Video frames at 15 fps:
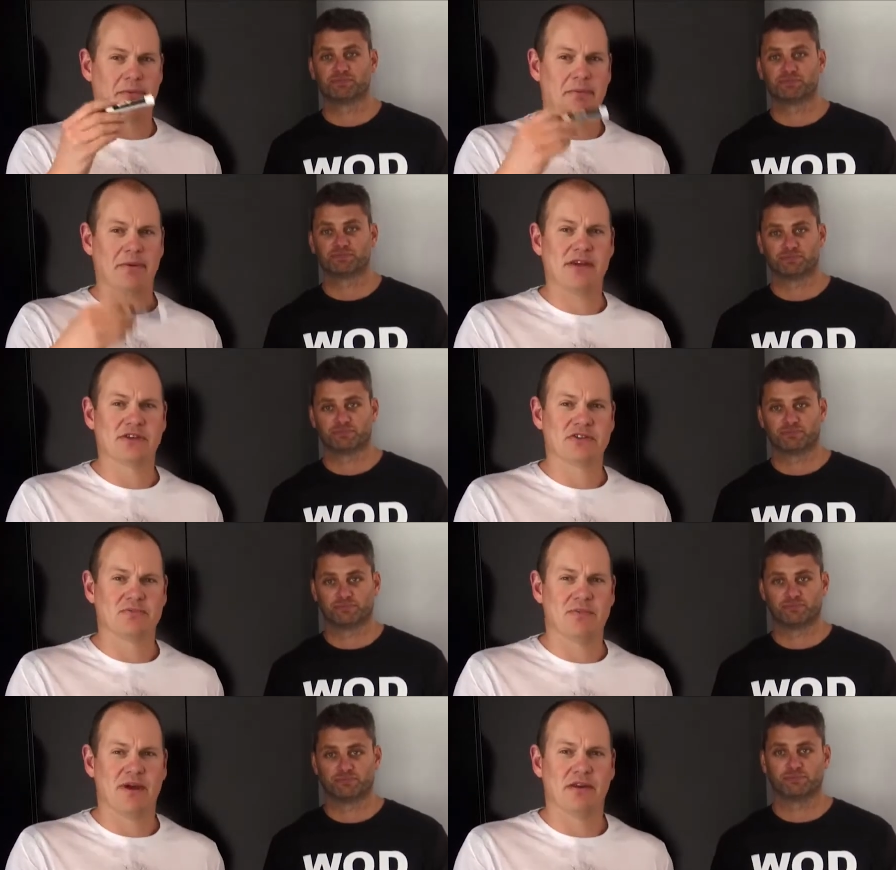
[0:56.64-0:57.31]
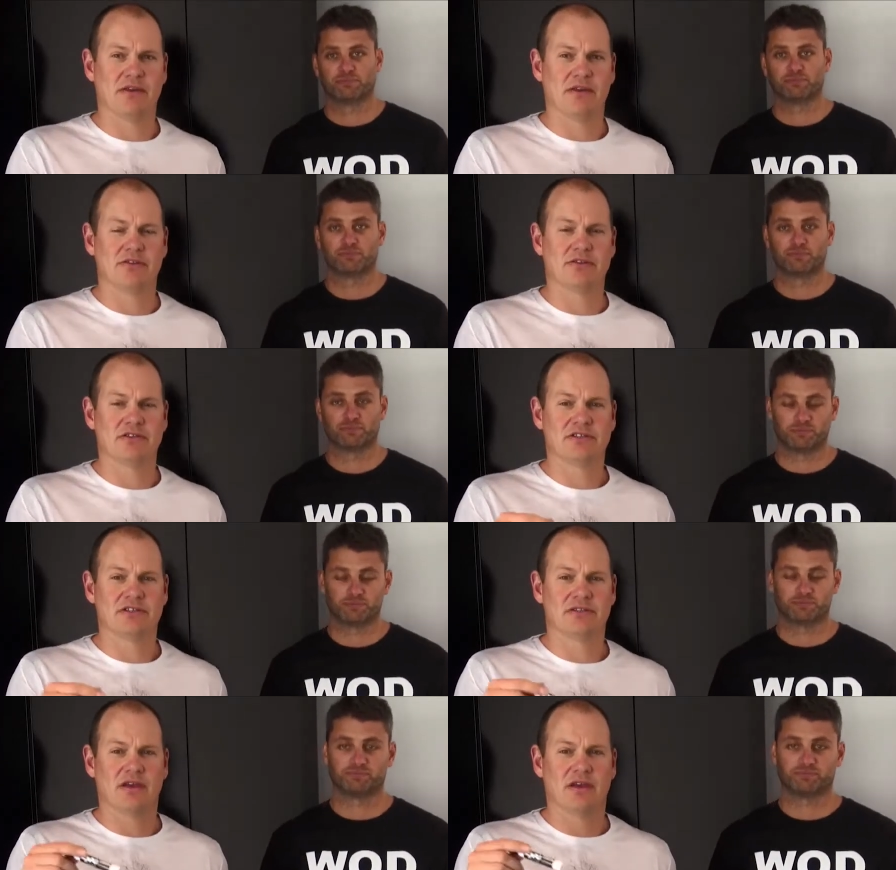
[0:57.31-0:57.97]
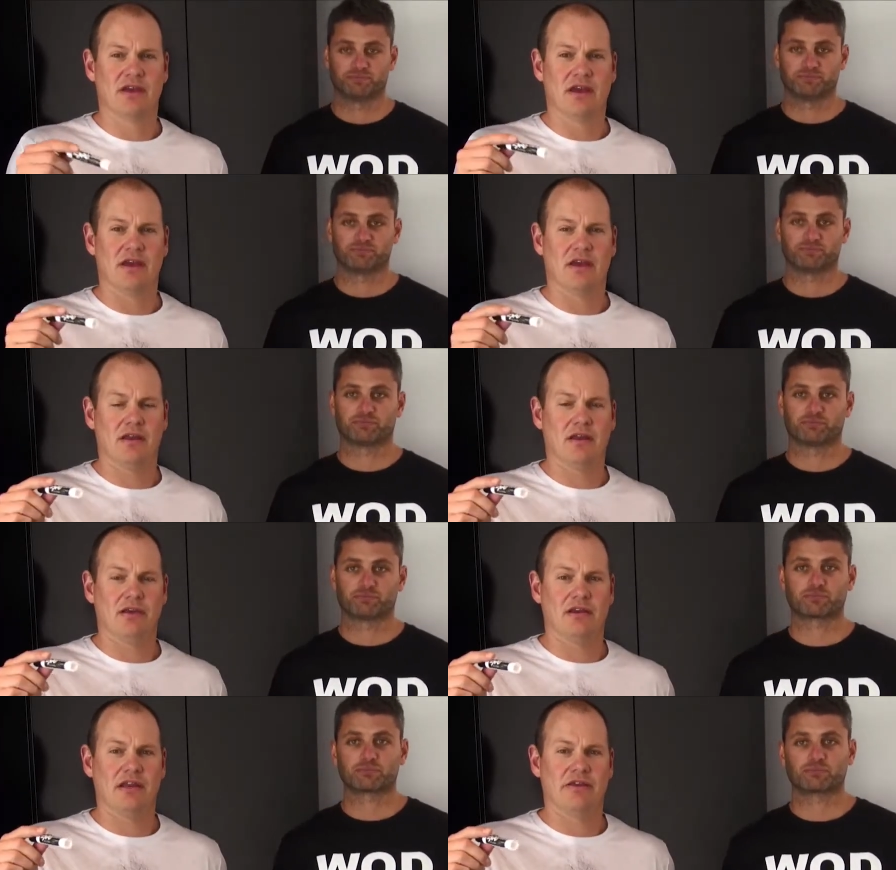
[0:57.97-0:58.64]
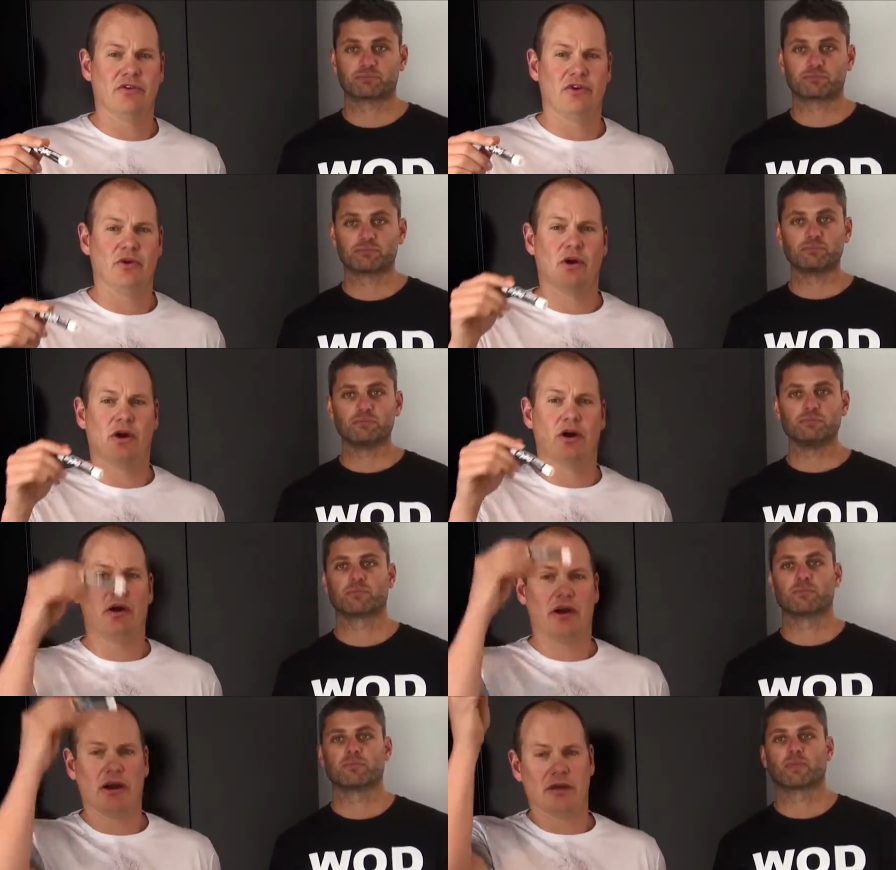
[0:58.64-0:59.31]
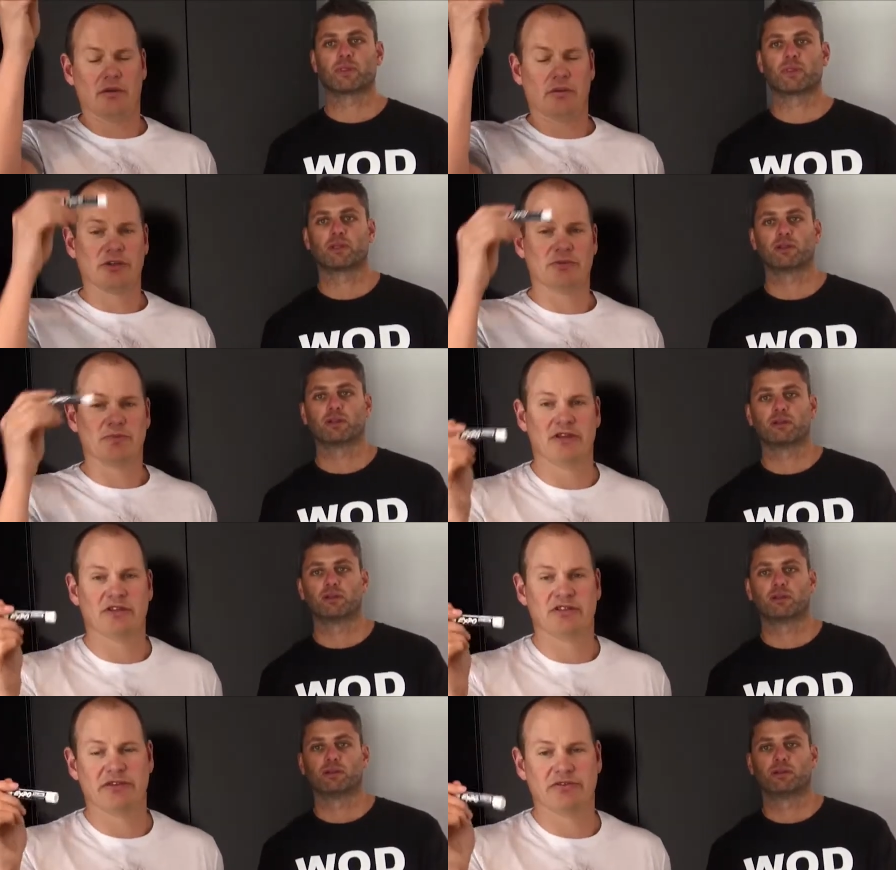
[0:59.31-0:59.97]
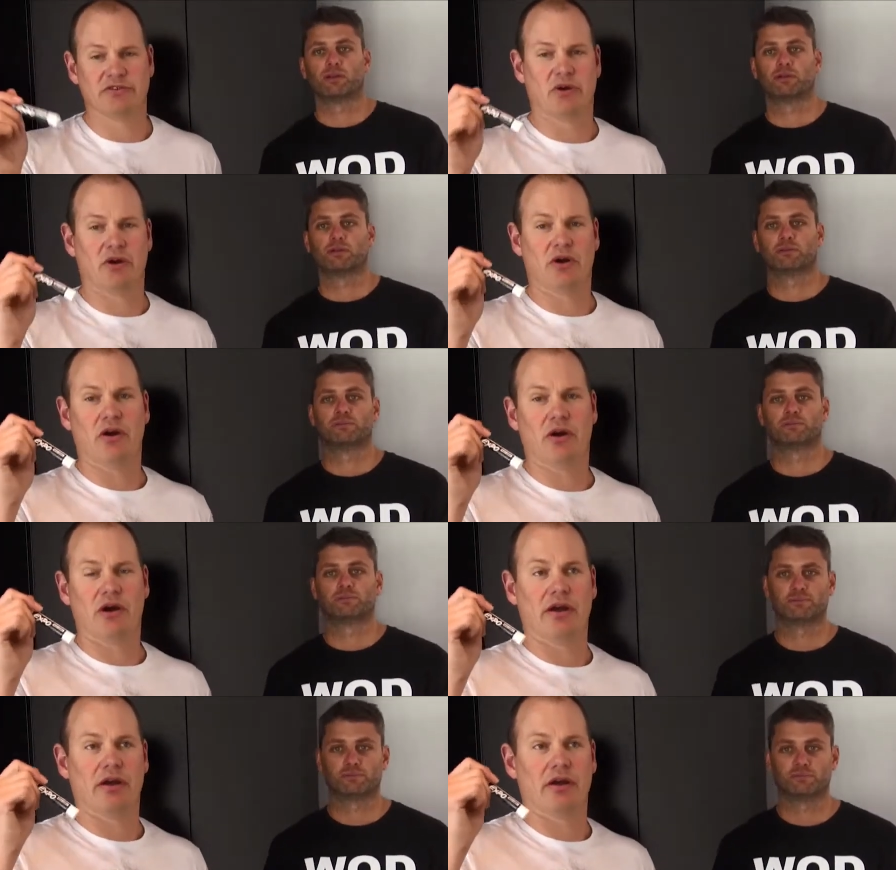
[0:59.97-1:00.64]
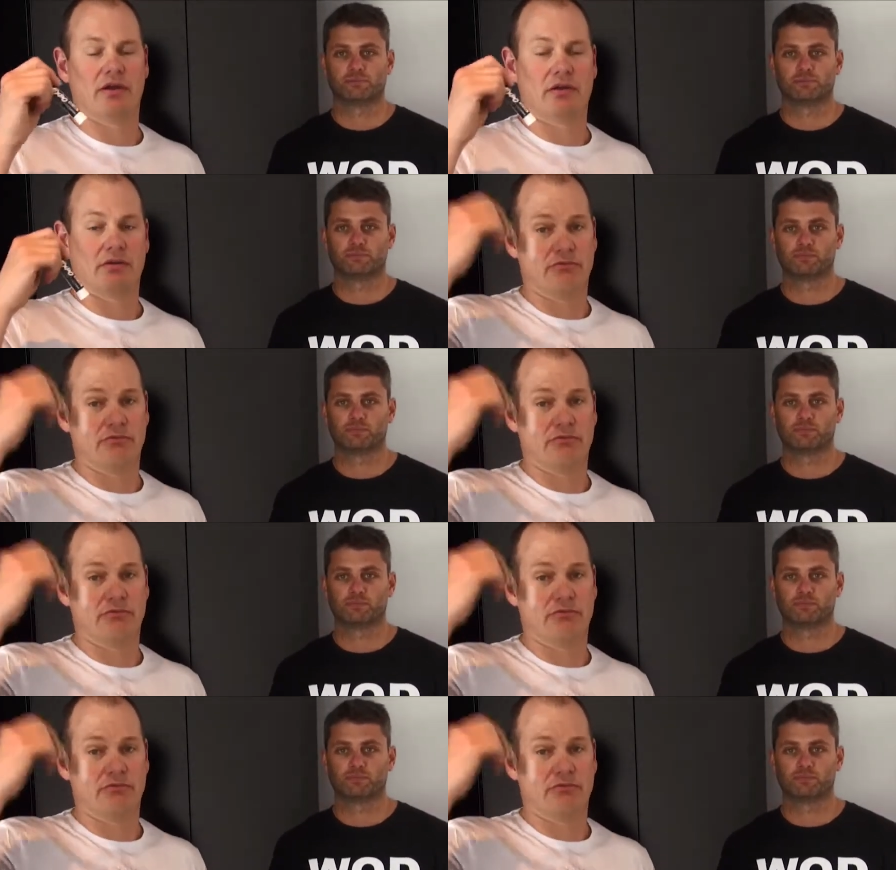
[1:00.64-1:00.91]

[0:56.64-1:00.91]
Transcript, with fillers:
Speaker 1: repairs and maintenance and giving you a higher, which means gives you a higher